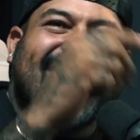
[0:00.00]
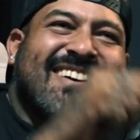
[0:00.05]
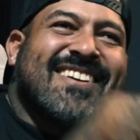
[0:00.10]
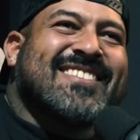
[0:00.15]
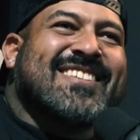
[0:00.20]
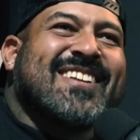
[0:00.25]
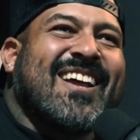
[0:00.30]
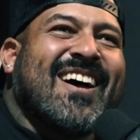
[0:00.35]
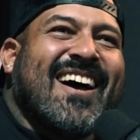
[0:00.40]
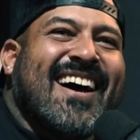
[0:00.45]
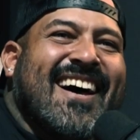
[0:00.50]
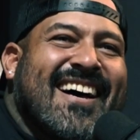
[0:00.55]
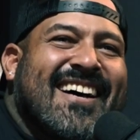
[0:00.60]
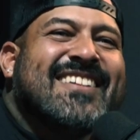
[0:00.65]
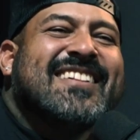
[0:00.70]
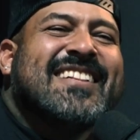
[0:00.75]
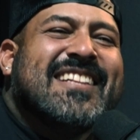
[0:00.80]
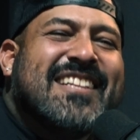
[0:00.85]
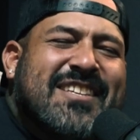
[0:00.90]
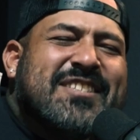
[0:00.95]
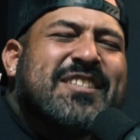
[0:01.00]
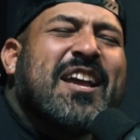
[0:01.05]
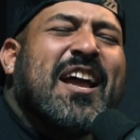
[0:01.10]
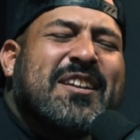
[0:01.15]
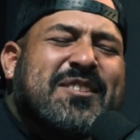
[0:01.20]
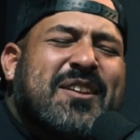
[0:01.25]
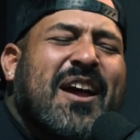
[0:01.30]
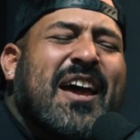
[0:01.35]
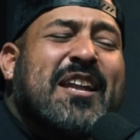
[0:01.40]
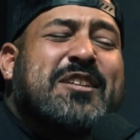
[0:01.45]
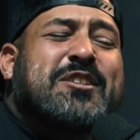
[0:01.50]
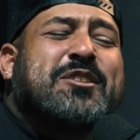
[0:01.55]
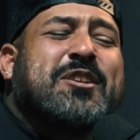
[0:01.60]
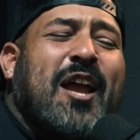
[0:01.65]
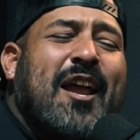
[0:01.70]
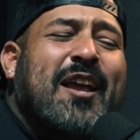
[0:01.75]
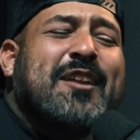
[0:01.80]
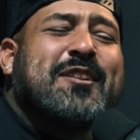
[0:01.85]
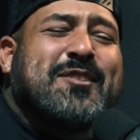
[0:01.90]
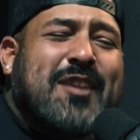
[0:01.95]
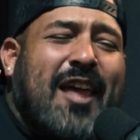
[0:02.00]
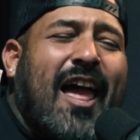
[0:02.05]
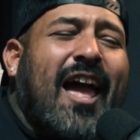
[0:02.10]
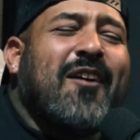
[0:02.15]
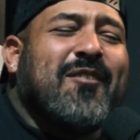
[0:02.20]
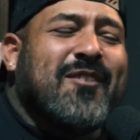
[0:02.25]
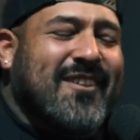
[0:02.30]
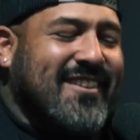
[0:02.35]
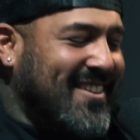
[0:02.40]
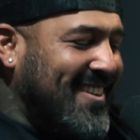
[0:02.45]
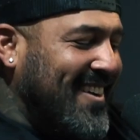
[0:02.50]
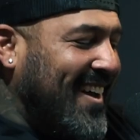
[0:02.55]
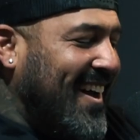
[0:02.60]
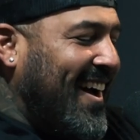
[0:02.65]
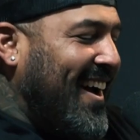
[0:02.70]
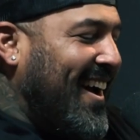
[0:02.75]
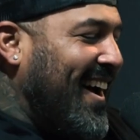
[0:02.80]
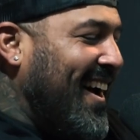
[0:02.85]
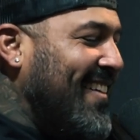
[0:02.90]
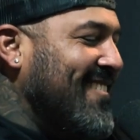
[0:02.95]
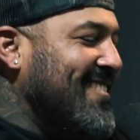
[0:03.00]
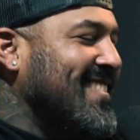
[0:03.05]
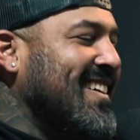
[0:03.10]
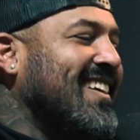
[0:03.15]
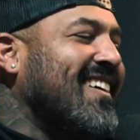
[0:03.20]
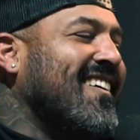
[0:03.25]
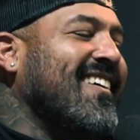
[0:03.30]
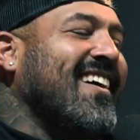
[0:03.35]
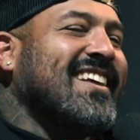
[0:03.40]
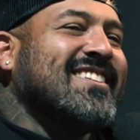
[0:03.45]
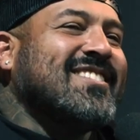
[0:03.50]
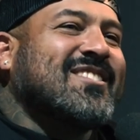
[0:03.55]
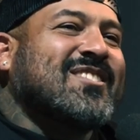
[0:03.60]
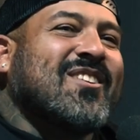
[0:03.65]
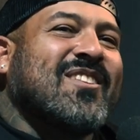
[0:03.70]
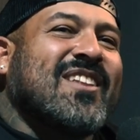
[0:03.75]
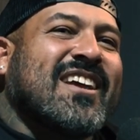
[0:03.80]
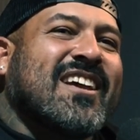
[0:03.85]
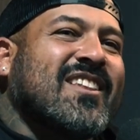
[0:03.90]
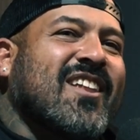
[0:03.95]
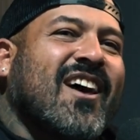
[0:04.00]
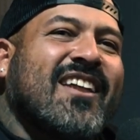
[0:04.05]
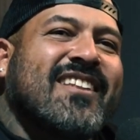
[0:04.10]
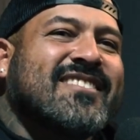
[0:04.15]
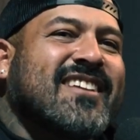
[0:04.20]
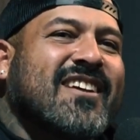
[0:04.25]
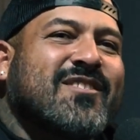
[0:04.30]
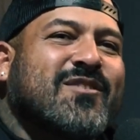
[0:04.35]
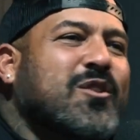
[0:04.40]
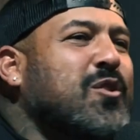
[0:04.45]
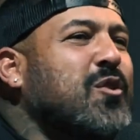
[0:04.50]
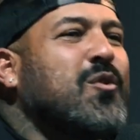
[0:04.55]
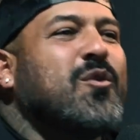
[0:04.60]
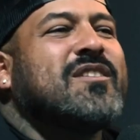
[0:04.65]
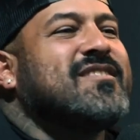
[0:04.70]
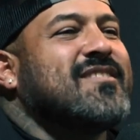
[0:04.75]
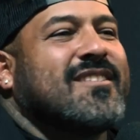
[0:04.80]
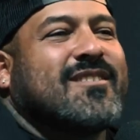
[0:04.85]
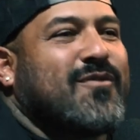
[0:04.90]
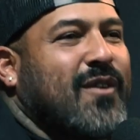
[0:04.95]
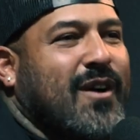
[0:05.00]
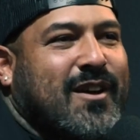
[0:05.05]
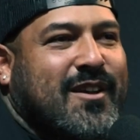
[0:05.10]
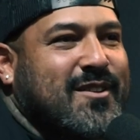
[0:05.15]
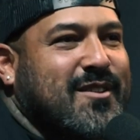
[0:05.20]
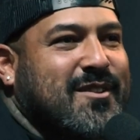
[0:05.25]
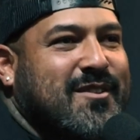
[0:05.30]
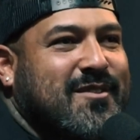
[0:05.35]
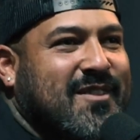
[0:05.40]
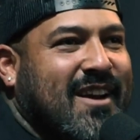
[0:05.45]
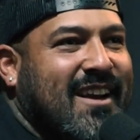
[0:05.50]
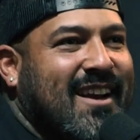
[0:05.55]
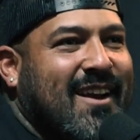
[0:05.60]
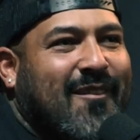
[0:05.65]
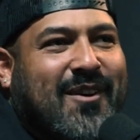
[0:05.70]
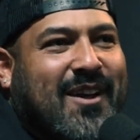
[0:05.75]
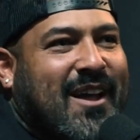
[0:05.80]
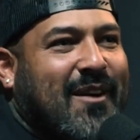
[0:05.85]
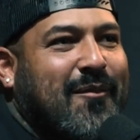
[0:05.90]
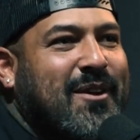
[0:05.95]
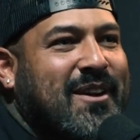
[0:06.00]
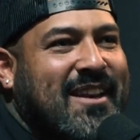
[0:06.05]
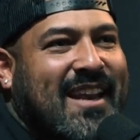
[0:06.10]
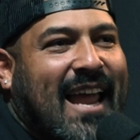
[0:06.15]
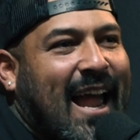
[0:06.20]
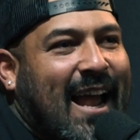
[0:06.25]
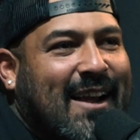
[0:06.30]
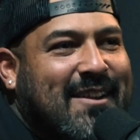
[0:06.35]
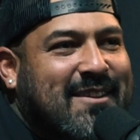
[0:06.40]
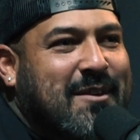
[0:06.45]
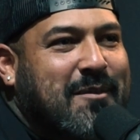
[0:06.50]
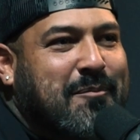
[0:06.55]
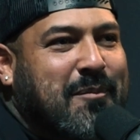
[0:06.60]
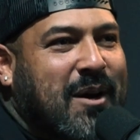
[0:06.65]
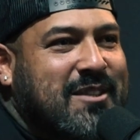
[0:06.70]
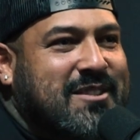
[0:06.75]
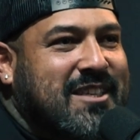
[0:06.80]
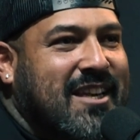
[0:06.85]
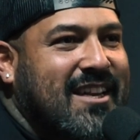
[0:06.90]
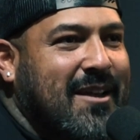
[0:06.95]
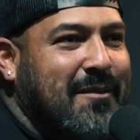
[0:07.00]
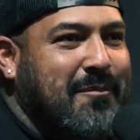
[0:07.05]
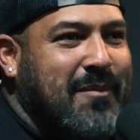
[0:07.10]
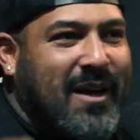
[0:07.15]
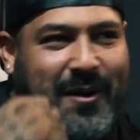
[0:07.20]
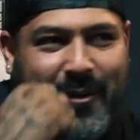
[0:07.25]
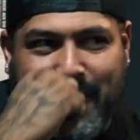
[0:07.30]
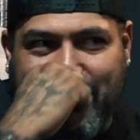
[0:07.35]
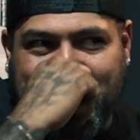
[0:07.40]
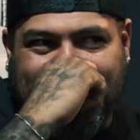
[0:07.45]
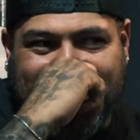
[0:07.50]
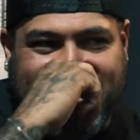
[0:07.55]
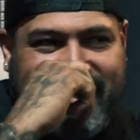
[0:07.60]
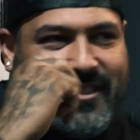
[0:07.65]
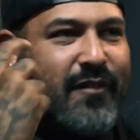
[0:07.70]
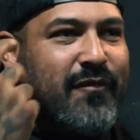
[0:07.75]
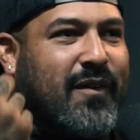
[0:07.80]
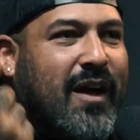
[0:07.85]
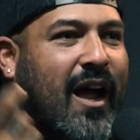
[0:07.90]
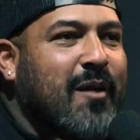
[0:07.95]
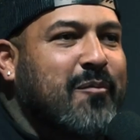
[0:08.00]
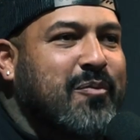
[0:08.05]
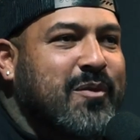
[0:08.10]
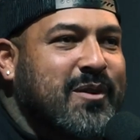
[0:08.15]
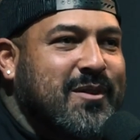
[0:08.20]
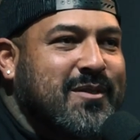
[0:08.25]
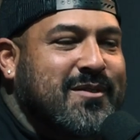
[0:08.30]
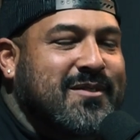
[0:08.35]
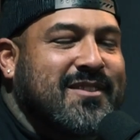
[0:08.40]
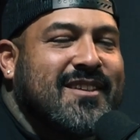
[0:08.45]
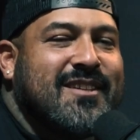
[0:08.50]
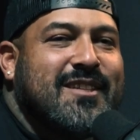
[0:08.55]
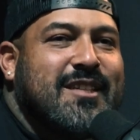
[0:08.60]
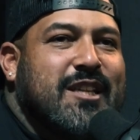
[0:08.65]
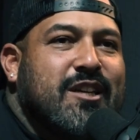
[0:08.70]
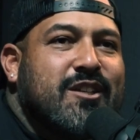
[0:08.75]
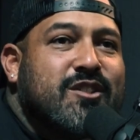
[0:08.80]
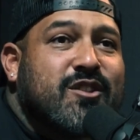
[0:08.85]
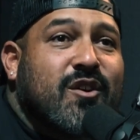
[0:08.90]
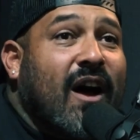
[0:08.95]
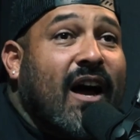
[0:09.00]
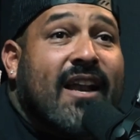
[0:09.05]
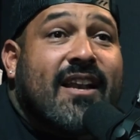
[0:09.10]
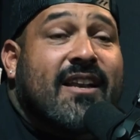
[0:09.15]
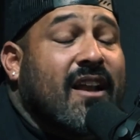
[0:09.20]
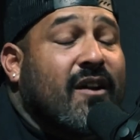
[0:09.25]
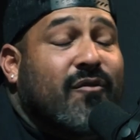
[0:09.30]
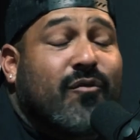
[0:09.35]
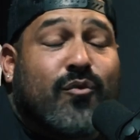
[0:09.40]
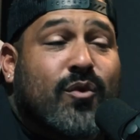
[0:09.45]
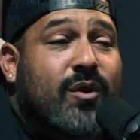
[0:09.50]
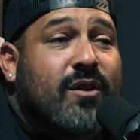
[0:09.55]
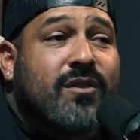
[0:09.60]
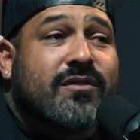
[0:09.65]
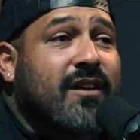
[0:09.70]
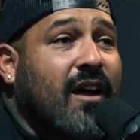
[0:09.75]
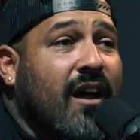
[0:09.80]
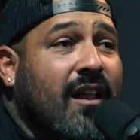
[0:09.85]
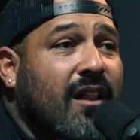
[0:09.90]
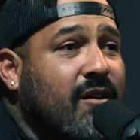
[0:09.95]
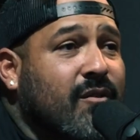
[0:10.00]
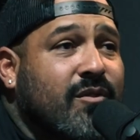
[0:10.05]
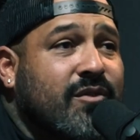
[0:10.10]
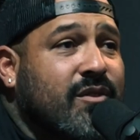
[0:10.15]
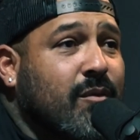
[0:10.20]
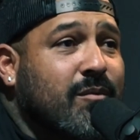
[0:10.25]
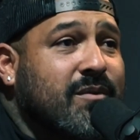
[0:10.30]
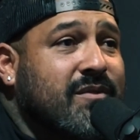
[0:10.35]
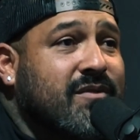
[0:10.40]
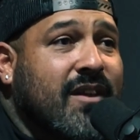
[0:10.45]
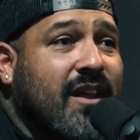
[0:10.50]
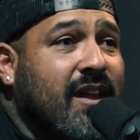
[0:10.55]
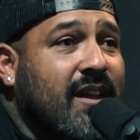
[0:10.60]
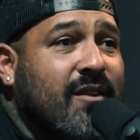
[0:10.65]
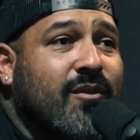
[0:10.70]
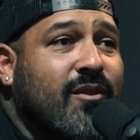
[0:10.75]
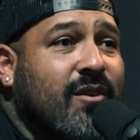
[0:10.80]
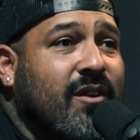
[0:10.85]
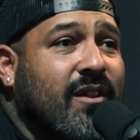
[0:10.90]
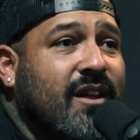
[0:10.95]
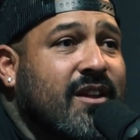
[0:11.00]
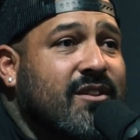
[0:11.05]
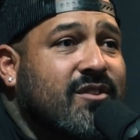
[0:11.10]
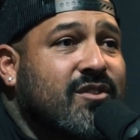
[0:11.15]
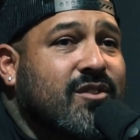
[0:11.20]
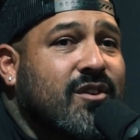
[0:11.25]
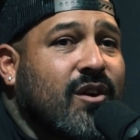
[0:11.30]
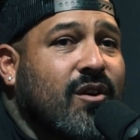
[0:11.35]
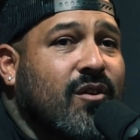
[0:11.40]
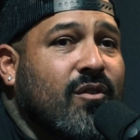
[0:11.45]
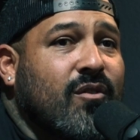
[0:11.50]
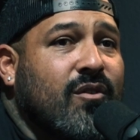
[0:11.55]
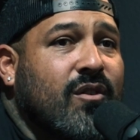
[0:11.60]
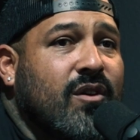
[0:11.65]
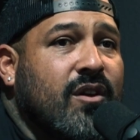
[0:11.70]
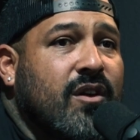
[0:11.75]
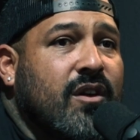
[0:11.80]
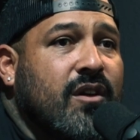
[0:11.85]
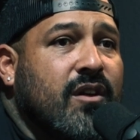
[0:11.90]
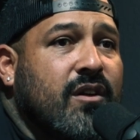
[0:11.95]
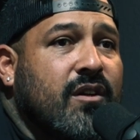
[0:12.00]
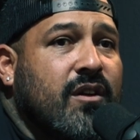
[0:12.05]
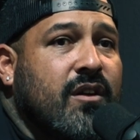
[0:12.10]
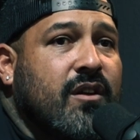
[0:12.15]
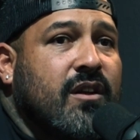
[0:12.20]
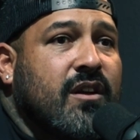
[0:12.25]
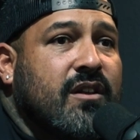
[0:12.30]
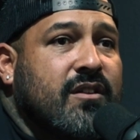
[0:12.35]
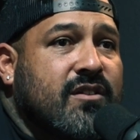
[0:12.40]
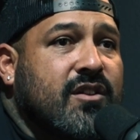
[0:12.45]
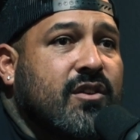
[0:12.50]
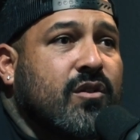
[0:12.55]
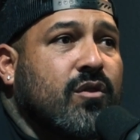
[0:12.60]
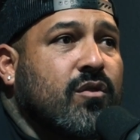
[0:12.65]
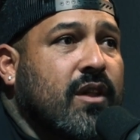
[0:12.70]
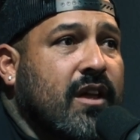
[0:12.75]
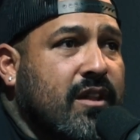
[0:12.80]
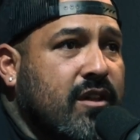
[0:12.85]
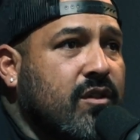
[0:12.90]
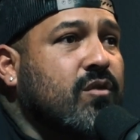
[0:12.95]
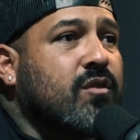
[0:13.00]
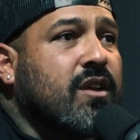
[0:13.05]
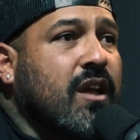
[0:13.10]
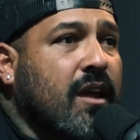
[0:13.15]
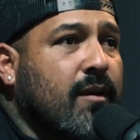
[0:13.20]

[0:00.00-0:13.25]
I had to change that one, and so like a lot of these guys are like, who is this fucking dude, right? Mm-hmm. I wasn't acting much. I had my own stuff I produced, so I didn't have real dialogue with almost anyone on that show until like you